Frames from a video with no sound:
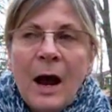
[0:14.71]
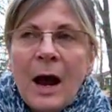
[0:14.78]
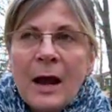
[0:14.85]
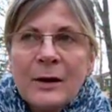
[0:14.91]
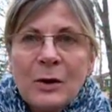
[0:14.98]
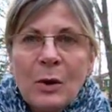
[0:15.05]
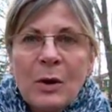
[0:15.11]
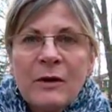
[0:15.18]

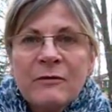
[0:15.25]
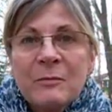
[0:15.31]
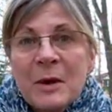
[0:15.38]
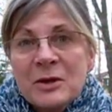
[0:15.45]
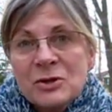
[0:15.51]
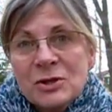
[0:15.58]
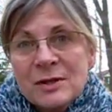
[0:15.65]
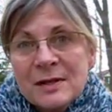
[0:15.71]
I know I've
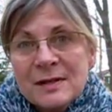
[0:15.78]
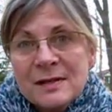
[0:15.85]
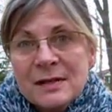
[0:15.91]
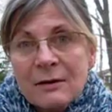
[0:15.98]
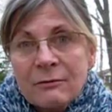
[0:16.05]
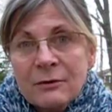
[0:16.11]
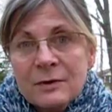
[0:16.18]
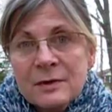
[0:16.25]
mentioned it
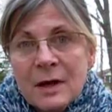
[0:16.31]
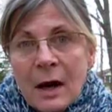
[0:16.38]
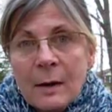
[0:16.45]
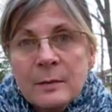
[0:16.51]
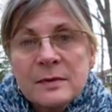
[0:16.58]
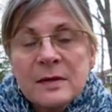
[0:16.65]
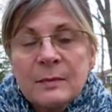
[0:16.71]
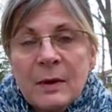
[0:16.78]
several
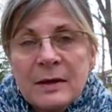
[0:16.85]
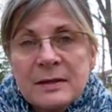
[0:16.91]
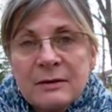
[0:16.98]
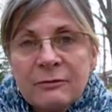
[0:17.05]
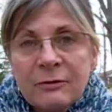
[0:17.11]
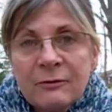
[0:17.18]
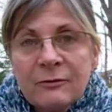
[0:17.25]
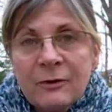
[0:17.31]
times in my
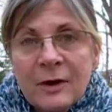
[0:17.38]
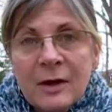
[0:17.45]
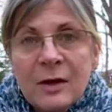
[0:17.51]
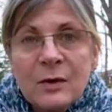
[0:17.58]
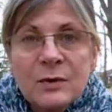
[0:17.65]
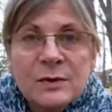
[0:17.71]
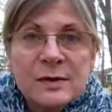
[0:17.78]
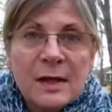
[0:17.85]
different
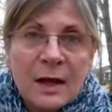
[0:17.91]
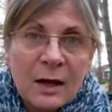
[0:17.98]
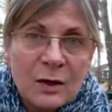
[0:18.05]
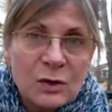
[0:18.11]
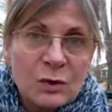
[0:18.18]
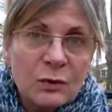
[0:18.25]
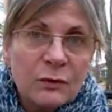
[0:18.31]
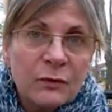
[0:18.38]
videos that I
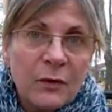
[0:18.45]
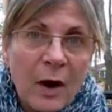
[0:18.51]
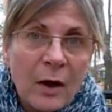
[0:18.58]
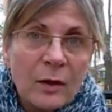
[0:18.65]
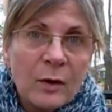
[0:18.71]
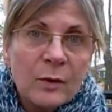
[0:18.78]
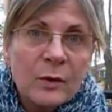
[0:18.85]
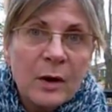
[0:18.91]
do
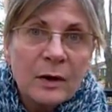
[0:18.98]
follow